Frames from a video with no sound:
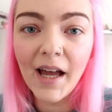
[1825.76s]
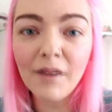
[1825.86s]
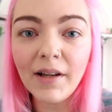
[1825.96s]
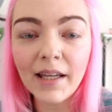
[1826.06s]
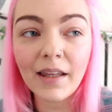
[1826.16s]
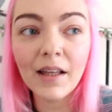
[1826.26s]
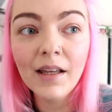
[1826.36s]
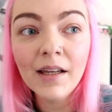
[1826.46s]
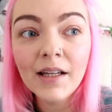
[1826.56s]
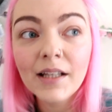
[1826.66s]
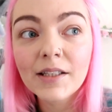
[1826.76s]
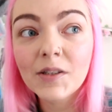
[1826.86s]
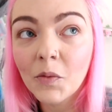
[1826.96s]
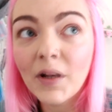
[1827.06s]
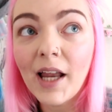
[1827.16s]
I have like
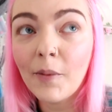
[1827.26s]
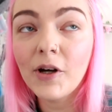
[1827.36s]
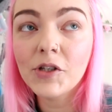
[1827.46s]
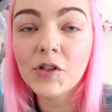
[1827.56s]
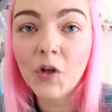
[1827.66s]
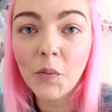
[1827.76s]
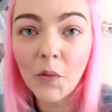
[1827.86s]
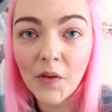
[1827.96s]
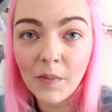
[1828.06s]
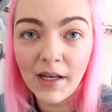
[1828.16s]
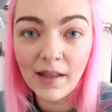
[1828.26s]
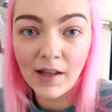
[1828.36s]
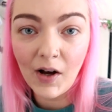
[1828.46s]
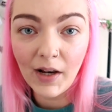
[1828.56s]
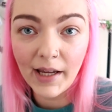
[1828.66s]
some collaborations coming up at the minute
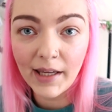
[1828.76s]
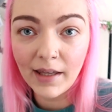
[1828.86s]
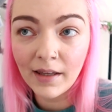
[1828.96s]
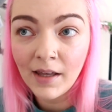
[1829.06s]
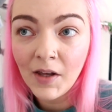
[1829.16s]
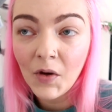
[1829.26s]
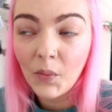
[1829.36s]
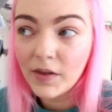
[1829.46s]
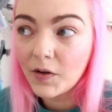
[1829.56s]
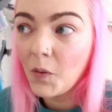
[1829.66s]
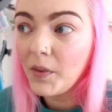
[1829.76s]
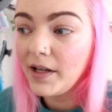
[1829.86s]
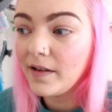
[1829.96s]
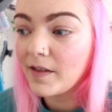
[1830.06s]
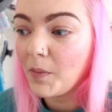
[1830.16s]
that are like with
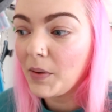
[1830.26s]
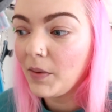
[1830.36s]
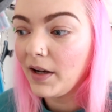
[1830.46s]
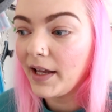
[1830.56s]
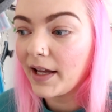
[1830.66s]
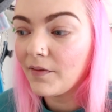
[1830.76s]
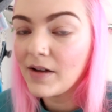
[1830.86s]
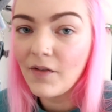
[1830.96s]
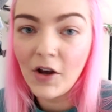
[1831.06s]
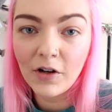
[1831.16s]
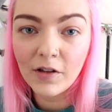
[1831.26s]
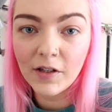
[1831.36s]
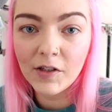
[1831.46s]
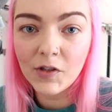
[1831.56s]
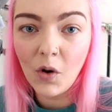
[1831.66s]
companies that people are like, I've never heard of
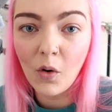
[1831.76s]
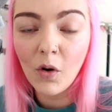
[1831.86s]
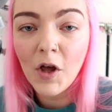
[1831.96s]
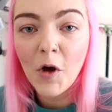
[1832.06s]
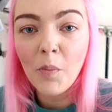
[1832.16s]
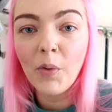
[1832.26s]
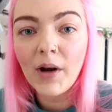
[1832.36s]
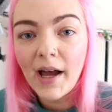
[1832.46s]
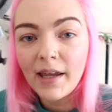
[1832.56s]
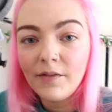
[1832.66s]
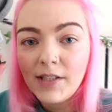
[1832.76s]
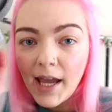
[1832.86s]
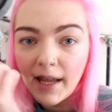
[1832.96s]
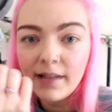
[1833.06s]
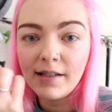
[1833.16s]
this store, but I have
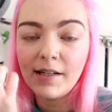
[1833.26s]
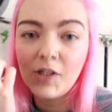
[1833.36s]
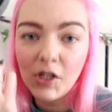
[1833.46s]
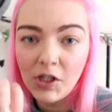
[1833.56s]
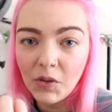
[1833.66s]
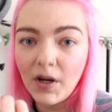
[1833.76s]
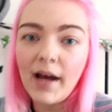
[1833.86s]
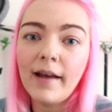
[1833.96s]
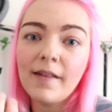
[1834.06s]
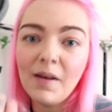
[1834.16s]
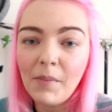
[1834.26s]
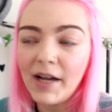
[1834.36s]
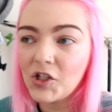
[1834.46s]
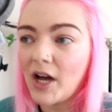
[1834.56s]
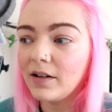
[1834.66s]
tailored it to you guys and
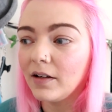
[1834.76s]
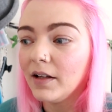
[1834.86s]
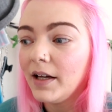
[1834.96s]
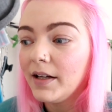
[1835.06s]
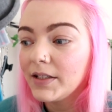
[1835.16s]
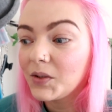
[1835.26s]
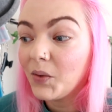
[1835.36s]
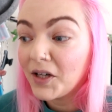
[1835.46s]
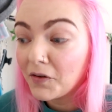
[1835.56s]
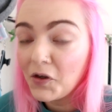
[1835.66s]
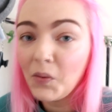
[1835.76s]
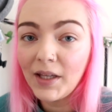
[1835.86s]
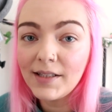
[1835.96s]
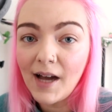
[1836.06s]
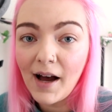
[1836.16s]
my channel. So in a few
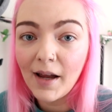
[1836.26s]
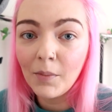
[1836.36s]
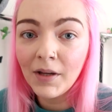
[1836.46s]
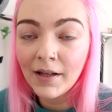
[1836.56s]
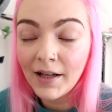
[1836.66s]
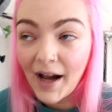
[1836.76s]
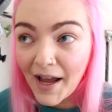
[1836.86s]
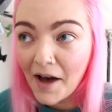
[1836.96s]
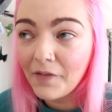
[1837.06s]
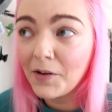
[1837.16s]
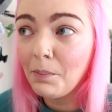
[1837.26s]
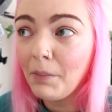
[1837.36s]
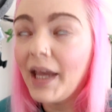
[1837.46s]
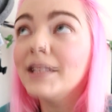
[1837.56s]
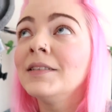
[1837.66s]
weeks time, I have an
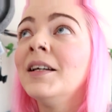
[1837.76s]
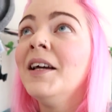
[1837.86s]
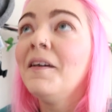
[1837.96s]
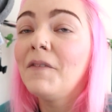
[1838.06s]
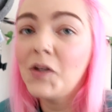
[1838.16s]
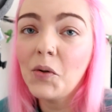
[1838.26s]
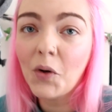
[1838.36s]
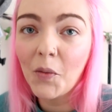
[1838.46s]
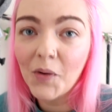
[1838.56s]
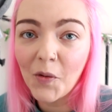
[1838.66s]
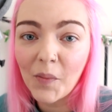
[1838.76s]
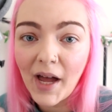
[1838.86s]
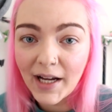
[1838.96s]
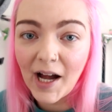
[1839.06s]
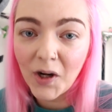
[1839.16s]
amazing video coming up
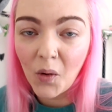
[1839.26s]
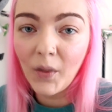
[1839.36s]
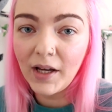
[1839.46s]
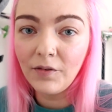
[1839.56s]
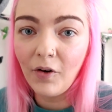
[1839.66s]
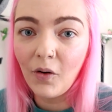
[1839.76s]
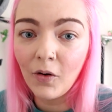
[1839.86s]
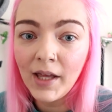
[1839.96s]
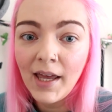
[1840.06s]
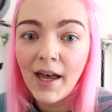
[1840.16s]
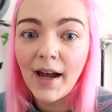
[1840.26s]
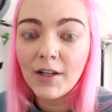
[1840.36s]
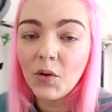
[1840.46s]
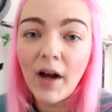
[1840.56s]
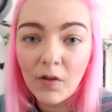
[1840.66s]
that I cannot wait for,
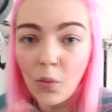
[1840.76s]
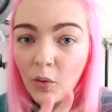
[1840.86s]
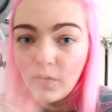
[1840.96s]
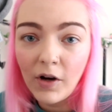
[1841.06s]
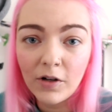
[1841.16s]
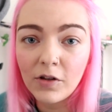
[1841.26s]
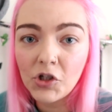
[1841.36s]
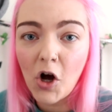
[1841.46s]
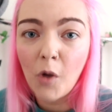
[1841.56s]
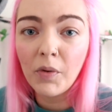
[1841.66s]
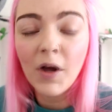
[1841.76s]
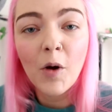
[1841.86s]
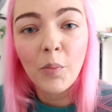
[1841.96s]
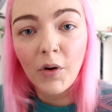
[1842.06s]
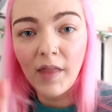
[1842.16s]
and you guys won't have heard of the shop,
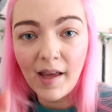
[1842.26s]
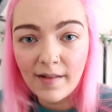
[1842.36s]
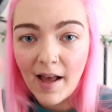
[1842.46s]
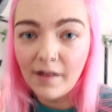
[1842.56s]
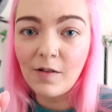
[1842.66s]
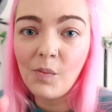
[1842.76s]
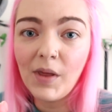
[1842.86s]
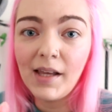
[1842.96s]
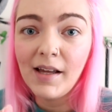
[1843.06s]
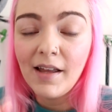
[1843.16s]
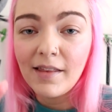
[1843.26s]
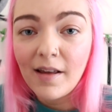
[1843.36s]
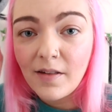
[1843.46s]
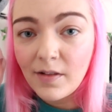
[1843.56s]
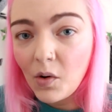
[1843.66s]
but they sell something
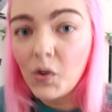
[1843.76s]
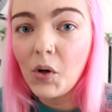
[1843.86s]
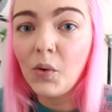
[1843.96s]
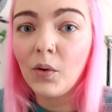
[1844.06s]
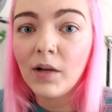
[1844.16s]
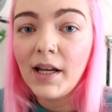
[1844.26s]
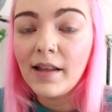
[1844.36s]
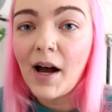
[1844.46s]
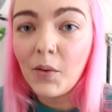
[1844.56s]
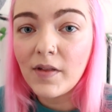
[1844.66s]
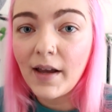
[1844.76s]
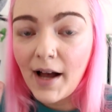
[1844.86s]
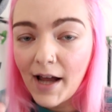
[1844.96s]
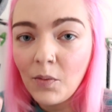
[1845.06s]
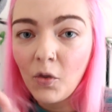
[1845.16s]
that is so cool that I was like,
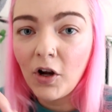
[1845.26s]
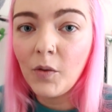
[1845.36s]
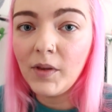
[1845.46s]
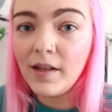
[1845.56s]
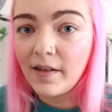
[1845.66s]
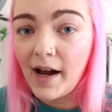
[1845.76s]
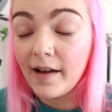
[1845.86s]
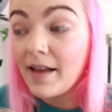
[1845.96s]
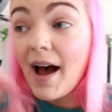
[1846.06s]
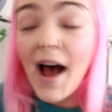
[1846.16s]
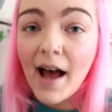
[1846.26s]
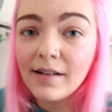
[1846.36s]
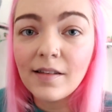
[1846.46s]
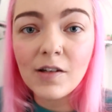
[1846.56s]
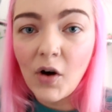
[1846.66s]
I'm working with these guys
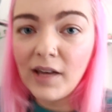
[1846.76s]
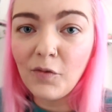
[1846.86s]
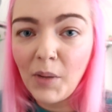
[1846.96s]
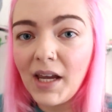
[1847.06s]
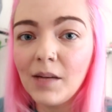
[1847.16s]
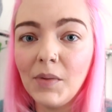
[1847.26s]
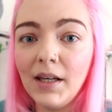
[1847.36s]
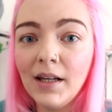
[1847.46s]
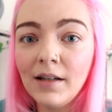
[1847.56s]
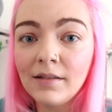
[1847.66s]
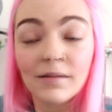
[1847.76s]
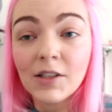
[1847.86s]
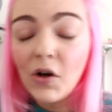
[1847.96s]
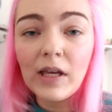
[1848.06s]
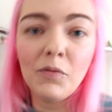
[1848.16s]
and they're not even paying me.
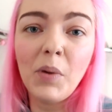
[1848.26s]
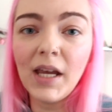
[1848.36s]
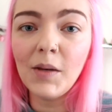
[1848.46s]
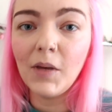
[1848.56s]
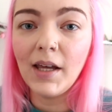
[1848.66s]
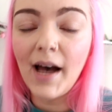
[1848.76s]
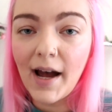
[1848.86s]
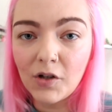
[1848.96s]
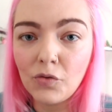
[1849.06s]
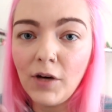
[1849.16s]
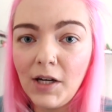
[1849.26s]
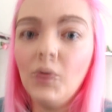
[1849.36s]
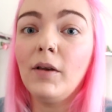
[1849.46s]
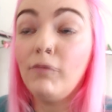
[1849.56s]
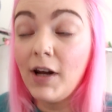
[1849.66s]
They're not even paying me. I just
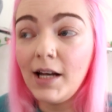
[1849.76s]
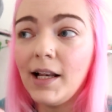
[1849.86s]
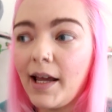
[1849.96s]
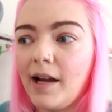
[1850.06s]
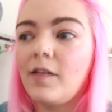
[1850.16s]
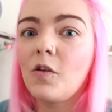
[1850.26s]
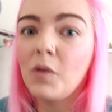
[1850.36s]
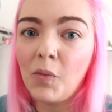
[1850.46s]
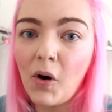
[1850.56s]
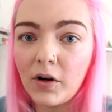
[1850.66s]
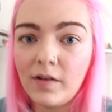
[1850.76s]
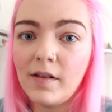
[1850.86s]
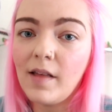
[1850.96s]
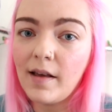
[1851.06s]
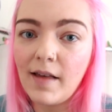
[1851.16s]
really liked some of the products
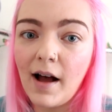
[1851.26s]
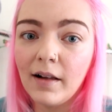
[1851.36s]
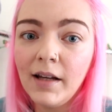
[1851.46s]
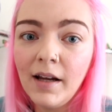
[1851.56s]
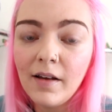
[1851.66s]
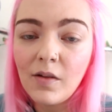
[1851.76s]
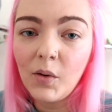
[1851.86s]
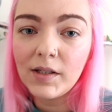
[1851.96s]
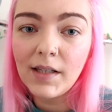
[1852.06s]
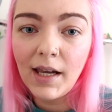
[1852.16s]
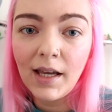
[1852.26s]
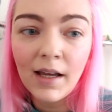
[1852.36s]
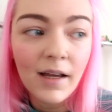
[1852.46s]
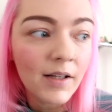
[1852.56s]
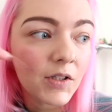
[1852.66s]
that they sell. So it's
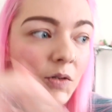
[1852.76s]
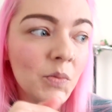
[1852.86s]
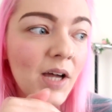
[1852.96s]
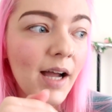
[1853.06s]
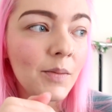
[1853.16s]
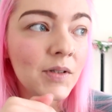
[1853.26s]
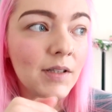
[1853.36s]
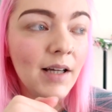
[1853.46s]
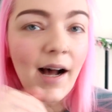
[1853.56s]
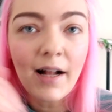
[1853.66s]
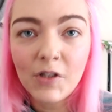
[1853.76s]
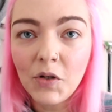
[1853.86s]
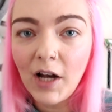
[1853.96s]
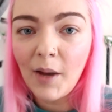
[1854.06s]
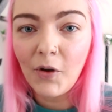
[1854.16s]
like, sometimes I'll
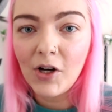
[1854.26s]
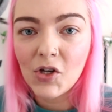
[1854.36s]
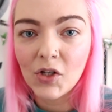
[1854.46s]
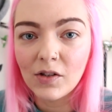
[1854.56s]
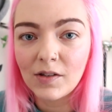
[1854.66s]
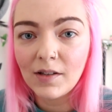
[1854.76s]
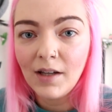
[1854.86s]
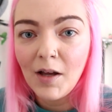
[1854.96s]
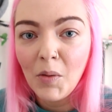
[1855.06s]
do collaborations.